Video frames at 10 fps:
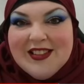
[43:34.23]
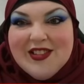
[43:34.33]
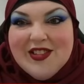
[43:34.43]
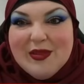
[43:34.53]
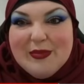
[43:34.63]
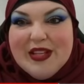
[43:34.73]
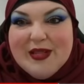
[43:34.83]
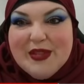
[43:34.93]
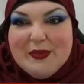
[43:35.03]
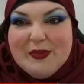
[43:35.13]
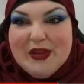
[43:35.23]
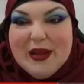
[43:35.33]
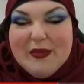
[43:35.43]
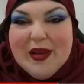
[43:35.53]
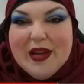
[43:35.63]
Sir Bees must be on
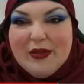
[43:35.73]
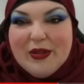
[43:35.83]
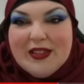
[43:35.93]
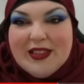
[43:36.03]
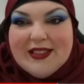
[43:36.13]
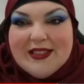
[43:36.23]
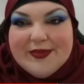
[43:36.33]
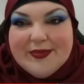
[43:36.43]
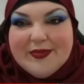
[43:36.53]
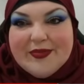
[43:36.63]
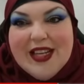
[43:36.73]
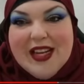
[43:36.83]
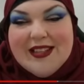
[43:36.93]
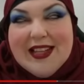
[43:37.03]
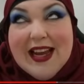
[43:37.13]
my payroll.
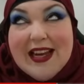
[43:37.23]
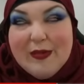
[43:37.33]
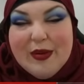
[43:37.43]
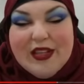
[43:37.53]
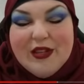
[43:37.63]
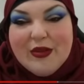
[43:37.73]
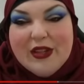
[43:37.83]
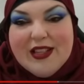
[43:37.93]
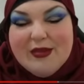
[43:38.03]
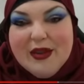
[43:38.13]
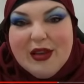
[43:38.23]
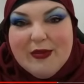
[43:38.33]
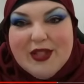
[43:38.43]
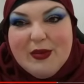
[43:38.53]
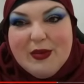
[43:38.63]
Yes, anybody who likes me, I
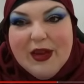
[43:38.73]
must be